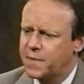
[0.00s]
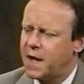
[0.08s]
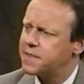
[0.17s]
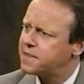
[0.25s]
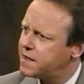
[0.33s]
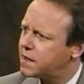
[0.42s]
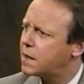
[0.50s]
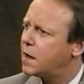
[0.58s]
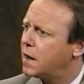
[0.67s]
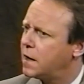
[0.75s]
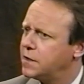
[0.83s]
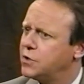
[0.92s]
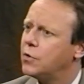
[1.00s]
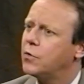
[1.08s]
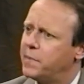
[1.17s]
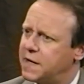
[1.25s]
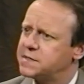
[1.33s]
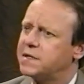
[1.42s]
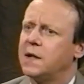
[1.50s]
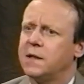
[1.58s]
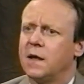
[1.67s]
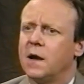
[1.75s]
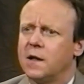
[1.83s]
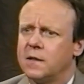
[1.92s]
I think, you know, based
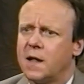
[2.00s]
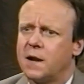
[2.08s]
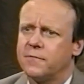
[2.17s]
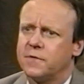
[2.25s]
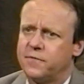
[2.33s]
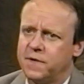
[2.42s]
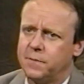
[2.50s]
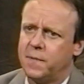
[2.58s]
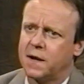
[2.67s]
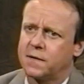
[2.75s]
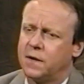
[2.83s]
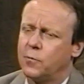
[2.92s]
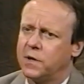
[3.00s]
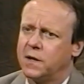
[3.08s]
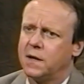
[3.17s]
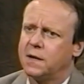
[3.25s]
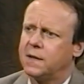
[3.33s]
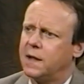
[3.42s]
on a lot of the feedback that we get,